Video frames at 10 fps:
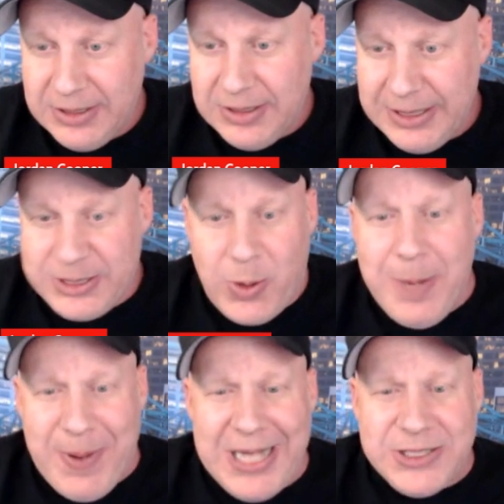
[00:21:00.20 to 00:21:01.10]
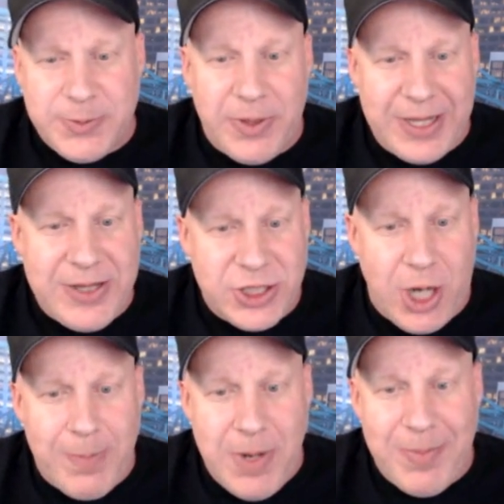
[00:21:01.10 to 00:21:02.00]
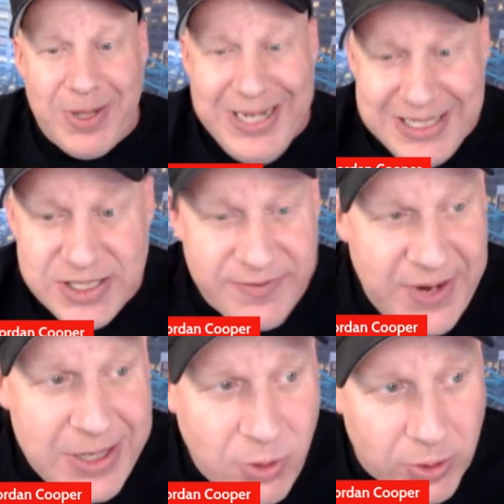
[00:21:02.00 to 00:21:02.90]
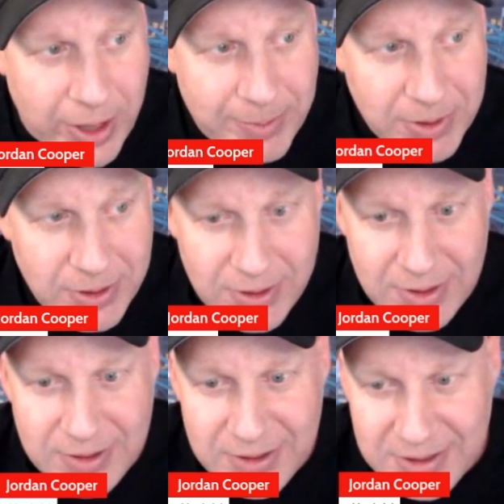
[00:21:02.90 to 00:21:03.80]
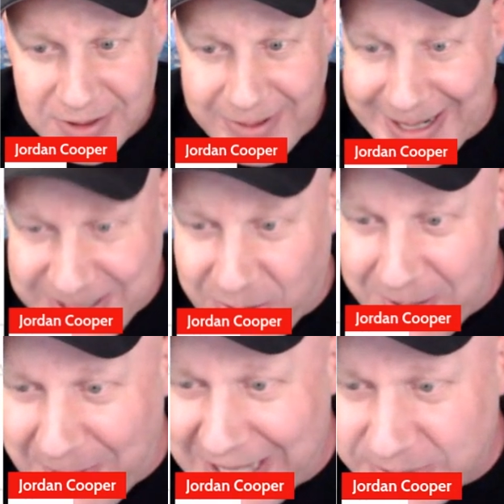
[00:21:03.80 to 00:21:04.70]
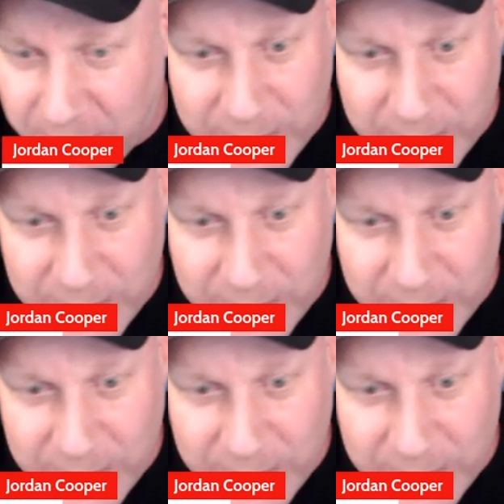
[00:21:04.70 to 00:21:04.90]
It's quite possible that the sharp number is the FanDuel number, right? It's quite possible.